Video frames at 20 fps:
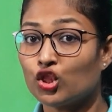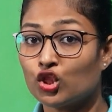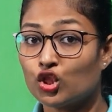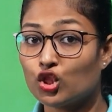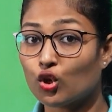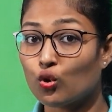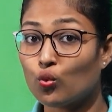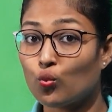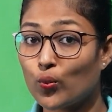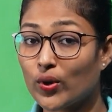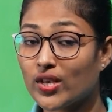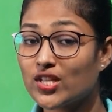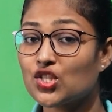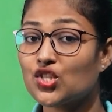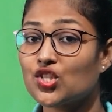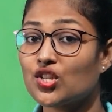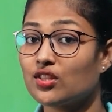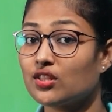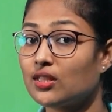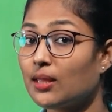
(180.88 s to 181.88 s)
through
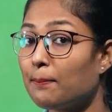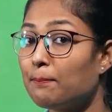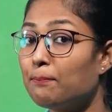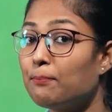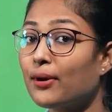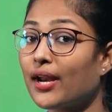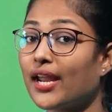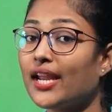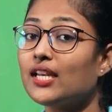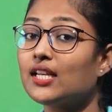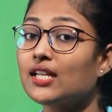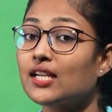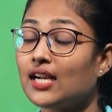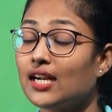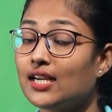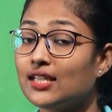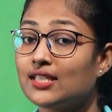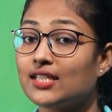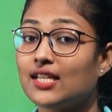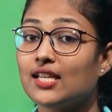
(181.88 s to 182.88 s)
which the brain
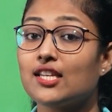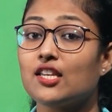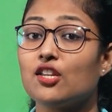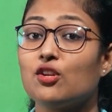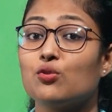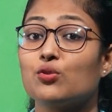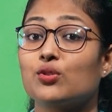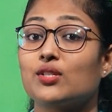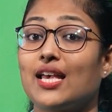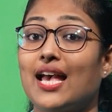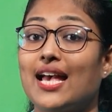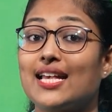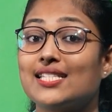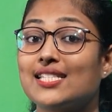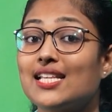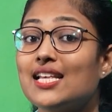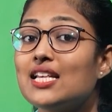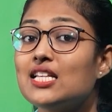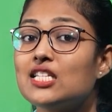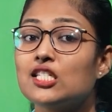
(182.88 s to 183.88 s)
continues as
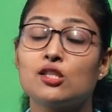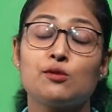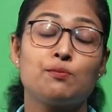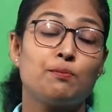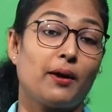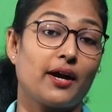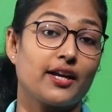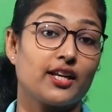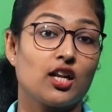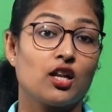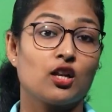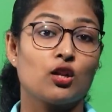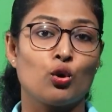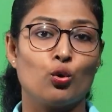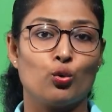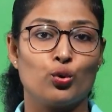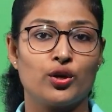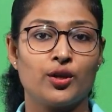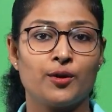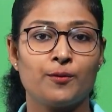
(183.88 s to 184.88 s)
a spinal
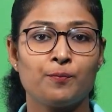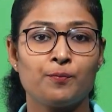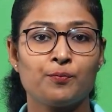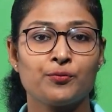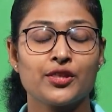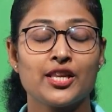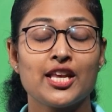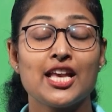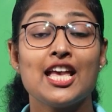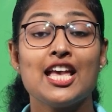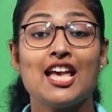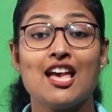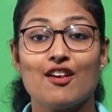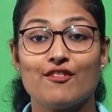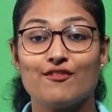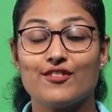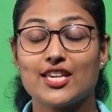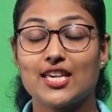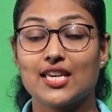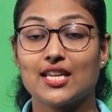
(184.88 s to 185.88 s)
cord.
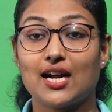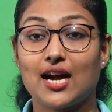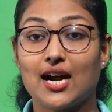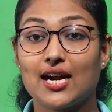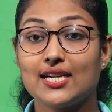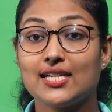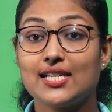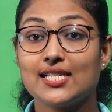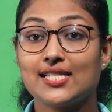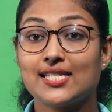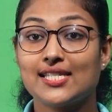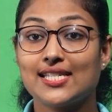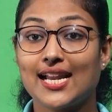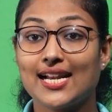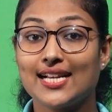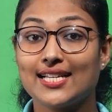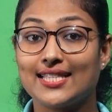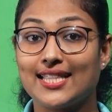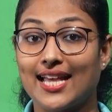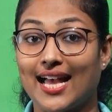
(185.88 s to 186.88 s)
We can
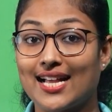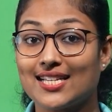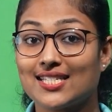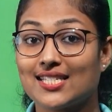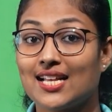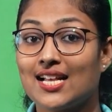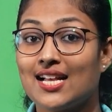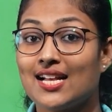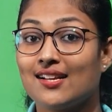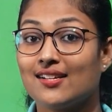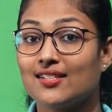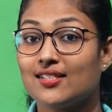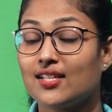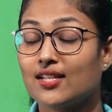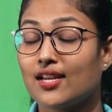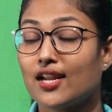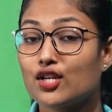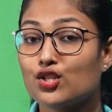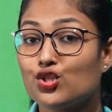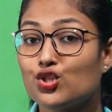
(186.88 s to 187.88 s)
understand that
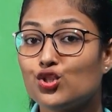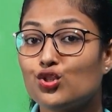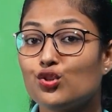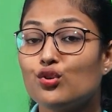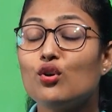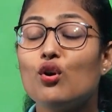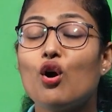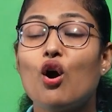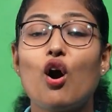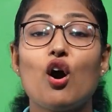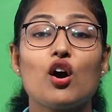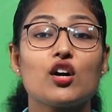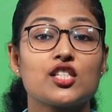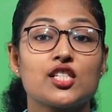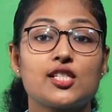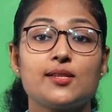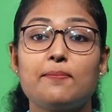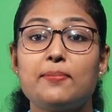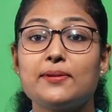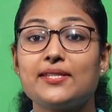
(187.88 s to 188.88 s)
there are two
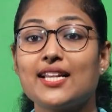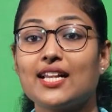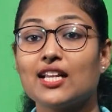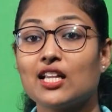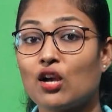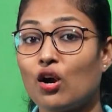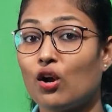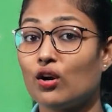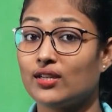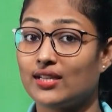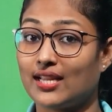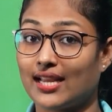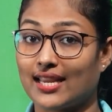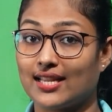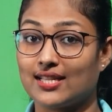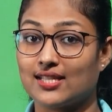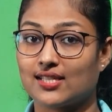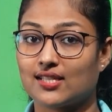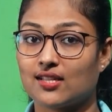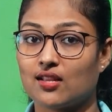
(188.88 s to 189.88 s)
occipital
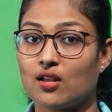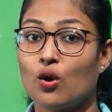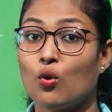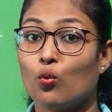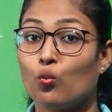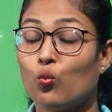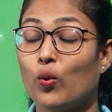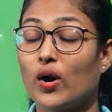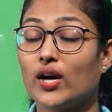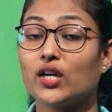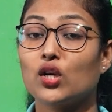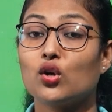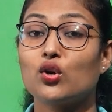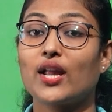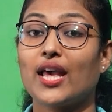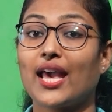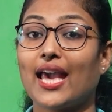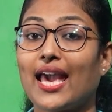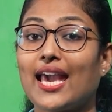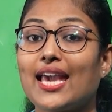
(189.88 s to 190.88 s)
condyles, one
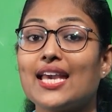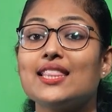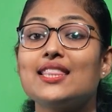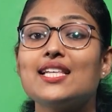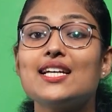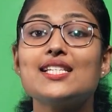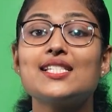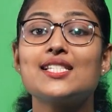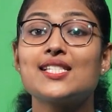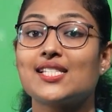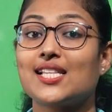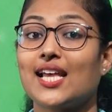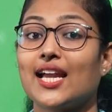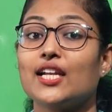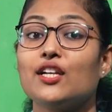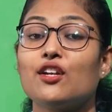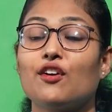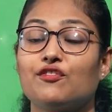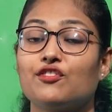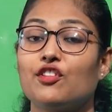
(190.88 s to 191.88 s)
on either
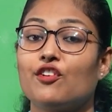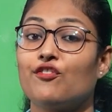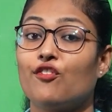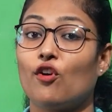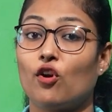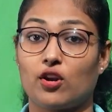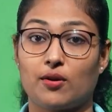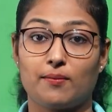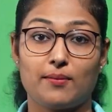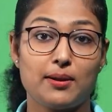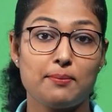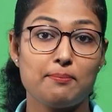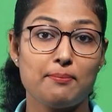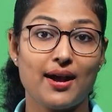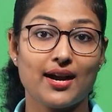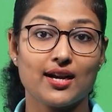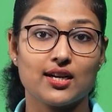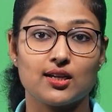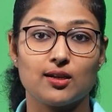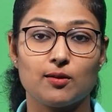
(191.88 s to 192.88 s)
side of the foramen
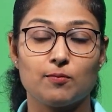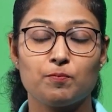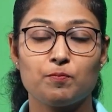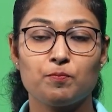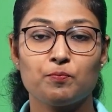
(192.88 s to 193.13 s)
magnum,